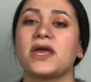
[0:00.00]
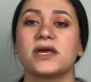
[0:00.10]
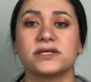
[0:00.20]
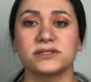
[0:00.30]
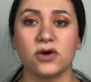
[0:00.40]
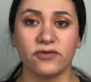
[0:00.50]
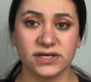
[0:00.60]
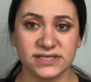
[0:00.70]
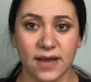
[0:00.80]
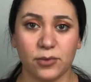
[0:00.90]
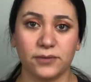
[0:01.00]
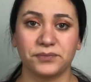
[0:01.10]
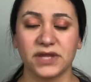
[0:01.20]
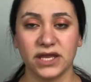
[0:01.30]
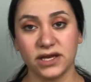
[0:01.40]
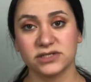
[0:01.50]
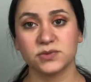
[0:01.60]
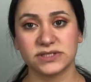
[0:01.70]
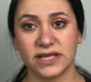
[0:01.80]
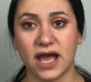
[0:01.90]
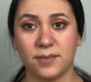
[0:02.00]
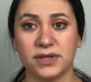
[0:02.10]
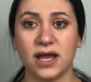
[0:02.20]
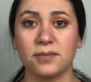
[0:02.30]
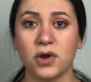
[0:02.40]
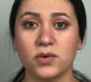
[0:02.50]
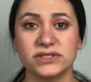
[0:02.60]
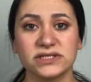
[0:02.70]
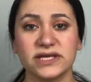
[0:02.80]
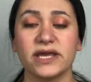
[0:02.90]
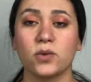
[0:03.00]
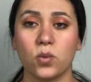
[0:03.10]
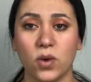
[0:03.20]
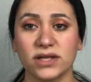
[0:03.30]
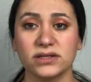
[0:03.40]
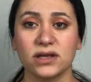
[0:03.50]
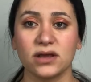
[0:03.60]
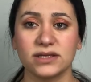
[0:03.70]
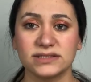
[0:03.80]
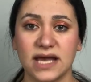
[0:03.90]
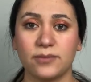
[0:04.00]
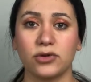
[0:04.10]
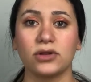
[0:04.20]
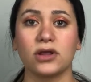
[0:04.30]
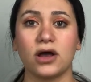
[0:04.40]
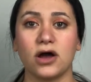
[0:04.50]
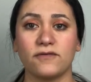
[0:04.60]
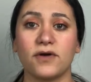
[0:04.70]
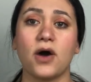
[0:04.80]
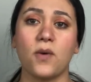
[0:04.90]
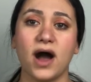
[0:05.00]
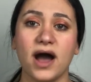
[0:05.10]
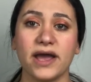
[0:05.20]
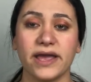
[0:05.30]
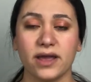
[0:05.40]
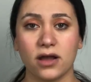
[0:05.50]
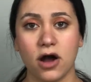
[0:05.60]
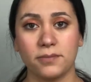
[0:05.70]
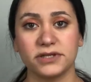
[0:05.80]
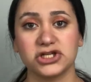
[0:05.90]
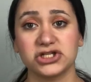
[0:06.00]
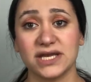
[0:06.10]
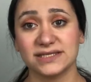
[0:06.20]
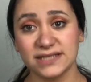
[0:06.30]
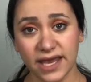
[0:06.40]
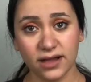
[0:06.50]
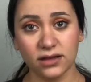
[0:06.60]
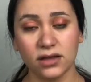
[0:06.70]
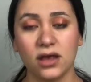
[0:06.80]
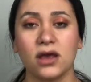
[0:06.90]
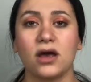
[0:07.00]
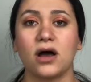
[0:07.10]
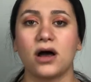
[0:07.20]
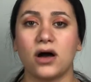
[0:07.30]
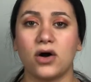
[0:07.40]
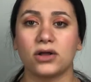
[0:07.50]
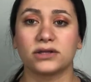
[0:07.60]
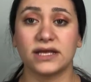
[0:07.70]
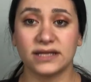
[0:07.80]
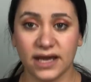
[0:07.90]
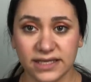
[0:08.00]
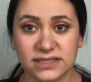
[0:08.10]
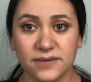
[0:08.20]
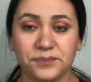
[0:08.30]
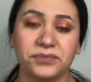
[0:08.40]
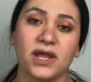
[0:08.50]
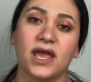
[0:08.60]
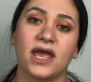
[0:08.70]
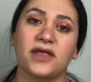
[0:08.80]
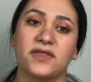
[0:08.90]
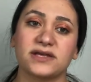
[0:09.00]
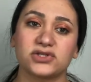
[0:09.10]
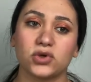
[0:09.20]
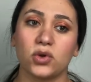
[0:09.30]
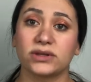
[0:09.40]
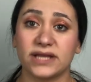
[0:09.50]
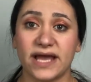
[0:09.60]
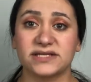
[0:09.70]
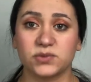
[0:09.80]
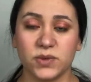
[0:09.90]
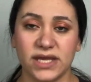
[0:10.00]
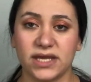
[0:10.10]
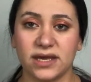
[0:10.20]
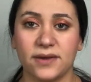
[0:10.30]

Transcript: So for example, here's what's going to happen. I'm going to take one example of how I accomplished a sale on an item that sold last week.